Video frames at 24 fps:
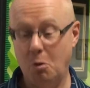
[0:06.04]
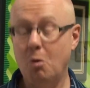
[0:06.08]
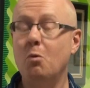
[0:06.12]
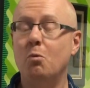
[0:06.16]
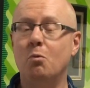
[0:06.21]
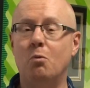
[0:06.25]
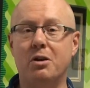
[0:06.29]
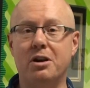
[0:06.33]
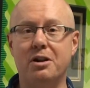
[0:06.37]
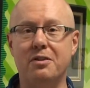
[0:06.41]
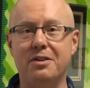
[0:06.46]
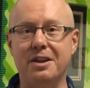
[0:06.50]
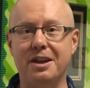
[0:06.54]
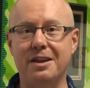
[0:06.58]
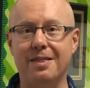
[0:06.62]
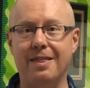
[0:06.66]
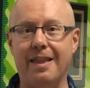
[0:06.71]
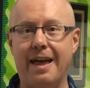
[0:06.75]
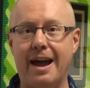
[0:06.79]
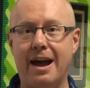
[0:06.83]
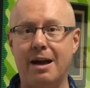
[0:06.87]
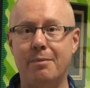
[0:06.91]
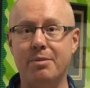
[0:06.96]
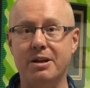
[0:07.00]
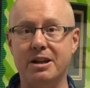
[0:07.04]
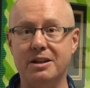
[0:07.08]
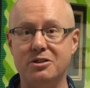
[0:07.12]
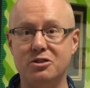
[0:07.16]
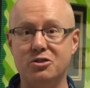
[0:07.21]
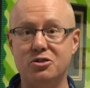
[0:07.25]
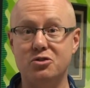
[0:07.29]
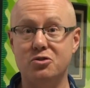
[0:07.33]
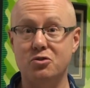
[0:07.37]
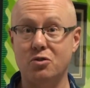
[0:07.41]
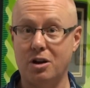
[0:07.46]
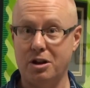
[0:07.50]
one of the lab
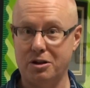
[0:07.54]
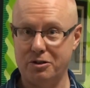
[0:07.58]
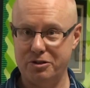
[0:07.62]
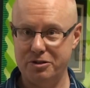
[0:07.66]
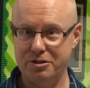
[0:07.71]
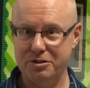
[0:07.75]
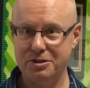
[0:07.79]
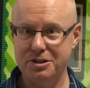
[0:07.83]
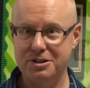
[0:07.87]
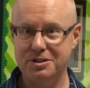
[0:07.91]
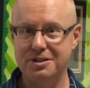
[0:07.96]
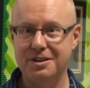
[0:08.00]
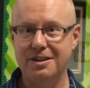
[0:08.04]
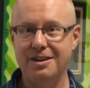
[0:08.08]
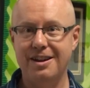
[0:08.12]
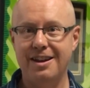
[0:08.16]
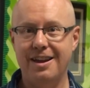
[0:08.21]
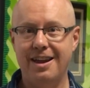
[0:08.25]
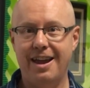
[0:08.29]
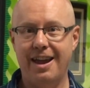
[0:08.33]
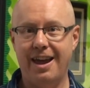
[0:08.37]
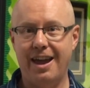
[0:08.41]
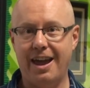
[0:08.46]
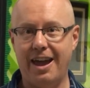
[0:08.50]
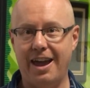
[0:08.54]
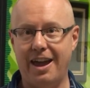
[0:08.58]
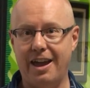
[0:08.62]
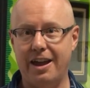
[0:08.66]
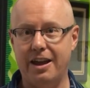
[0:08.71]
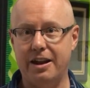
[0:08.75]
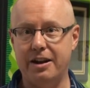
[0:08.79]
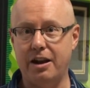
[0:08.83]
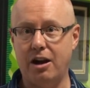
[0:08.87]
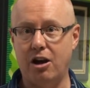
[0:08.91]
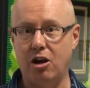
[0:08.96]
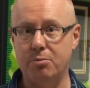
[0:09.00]
instructors,
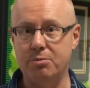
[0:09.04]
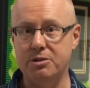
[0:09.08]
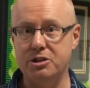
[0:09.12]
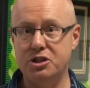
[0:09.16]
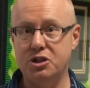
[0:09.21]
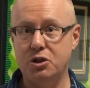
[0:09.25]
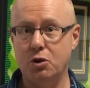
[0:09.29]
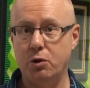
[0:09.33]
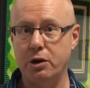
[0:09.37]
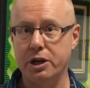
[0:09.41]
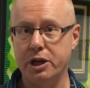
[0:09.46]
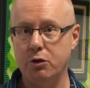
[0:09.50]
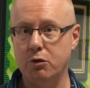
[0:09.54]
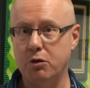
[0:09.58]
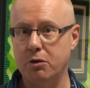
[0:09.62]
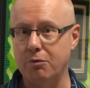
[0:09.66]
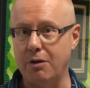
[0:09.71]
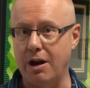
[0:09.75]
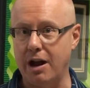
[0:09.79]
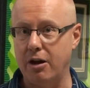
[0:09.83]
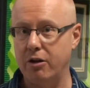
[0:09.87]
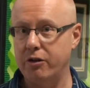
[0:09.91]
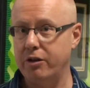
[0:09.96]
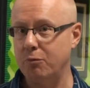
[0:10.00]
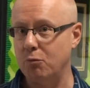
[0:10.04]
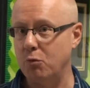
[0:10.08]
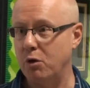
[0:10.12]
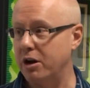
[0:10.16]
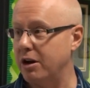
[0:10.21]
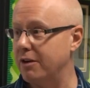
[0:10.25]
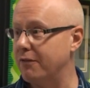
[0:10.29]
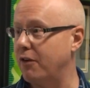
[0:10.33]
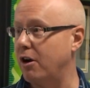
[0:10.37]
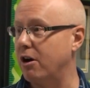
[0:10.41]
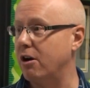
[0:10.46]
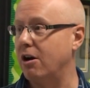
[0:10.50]
and I'll be showing you around one
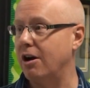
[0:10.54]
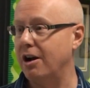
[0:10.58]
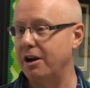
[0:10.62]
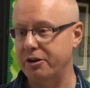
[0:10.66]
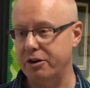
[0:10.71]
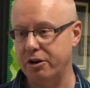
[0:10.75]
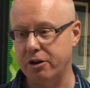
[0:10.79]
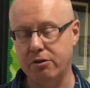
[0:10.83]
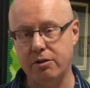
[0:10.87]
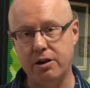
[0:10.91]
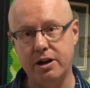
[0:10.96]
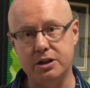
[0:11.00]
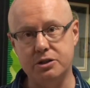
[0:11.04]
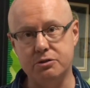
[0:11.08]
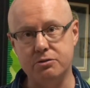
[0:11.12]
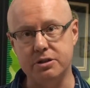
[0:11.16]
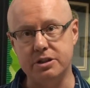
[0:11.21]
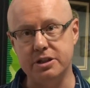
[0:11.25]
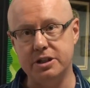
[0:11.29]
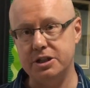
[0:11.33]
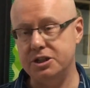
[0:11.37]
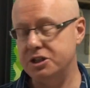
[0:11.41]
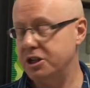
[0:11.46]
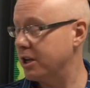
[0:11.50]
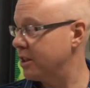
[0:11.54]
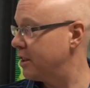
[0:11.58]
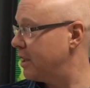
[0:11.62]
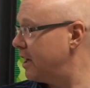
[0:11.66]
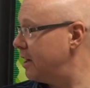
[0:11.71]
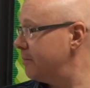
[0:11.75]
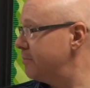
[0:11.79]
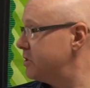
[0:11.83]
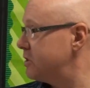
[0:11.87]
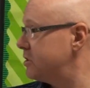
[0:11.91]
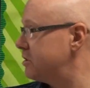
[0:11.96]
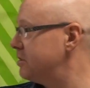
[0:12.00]
of our undergraduate teaching
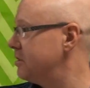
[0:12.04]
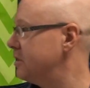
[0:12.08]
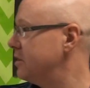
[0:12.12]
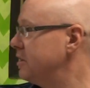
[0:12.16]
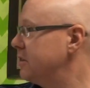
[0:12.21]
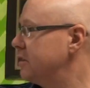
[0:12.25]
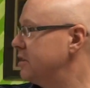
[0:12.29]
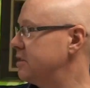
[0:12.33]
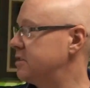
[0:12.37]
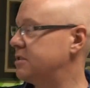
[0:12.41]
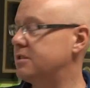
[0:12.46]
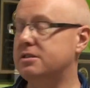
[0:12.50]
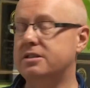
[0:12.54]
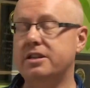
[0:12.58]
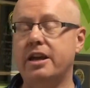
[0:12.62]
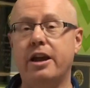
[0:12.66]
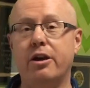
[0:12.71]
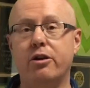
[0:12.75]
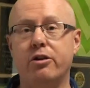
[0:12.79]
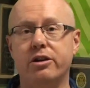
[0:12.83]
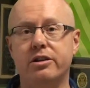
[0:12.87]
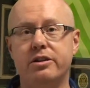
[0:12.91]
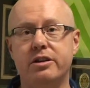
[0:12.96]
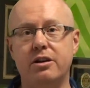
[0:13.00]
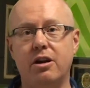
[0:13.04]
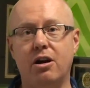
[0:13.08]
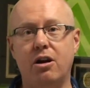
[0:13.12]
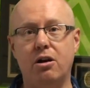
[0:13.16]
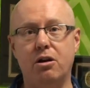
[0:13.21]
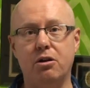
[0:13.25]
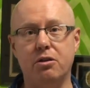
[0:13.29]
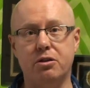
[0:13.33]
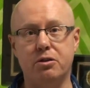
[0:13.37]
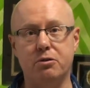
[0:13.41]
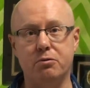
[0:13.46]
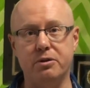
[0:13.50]
labs. This is Harrington
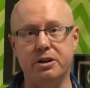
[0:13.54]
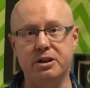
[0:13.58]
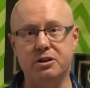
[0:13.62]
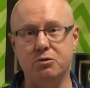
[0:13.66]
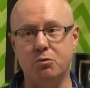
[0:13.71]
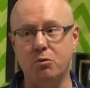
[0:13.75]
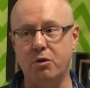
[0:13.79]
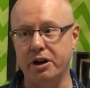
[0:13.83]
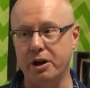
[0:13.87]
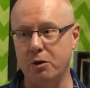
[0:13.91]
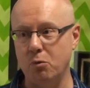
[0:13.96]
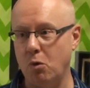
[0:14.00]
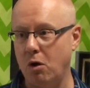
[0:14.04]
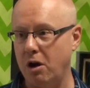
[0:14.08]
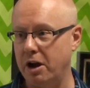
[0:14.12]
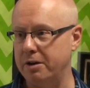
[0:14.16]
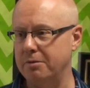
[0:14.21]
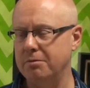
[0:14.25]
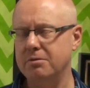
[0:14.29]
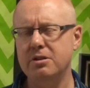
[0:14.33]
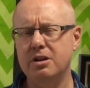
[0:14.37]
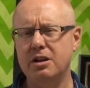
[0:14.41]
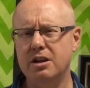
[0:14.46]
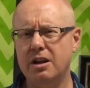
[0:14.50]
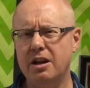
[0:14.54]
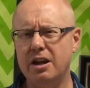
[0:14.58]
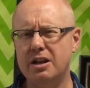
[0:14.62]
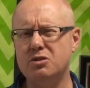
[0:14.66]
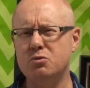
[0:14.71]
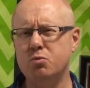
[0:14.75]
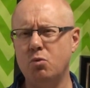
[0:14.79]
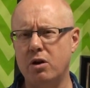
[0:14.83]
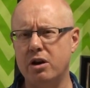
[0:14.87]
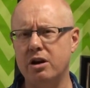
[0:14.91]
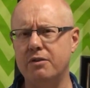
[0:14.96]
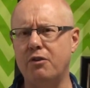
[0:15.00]
Hall 321.
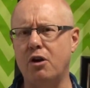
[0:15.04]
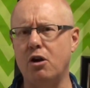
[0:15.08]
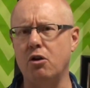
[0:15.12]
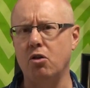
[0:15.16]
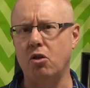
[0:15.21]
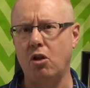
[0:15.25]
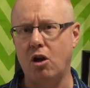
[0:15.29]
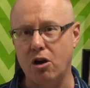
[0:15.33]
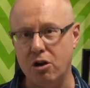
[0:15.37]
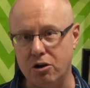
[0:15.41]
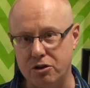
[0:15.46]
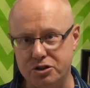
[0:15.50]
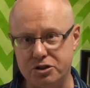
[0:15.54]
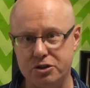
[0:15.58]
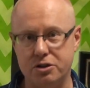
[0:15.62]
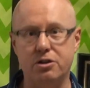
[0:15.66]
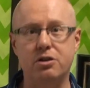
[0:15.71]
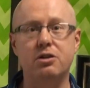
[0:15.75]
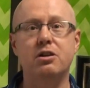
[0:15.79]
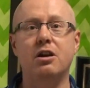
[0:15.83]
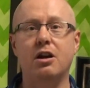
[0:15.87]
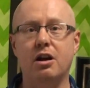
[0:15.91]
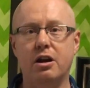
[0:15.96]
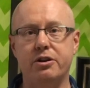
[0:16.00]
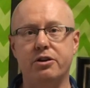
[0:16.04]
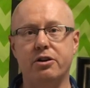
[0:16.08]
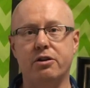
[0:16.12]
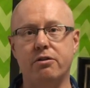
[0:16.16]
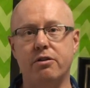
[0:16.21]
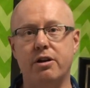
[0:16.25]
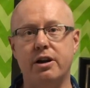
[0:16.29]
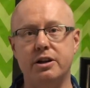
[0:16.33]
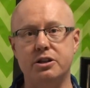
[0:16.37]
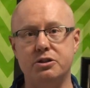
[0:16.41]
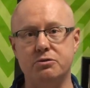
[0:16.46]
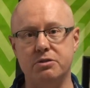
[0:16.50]
It's one of our larger
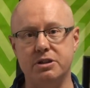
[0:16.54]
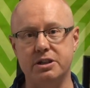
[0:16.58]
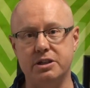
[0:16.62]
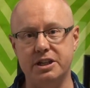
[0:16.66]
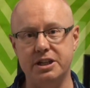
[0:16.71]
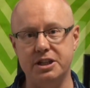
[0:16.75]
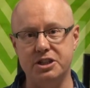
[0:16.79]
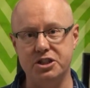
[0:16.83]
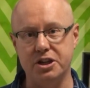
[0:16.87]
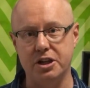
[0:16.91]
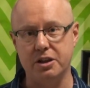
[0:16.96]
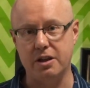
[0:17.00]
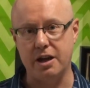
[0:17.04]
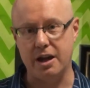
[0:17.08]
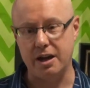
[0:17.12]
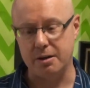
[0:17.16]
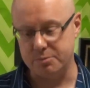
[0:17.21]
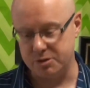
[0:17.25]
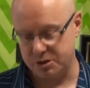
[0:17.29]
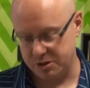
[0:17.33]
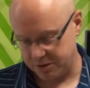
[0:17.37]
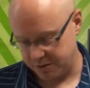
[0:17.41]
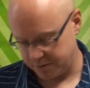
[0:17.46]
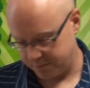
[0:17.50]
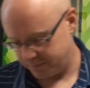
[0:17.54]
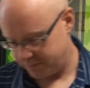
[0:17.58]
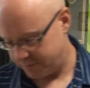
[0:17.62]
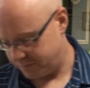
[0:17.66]
undergraduate teaching labs.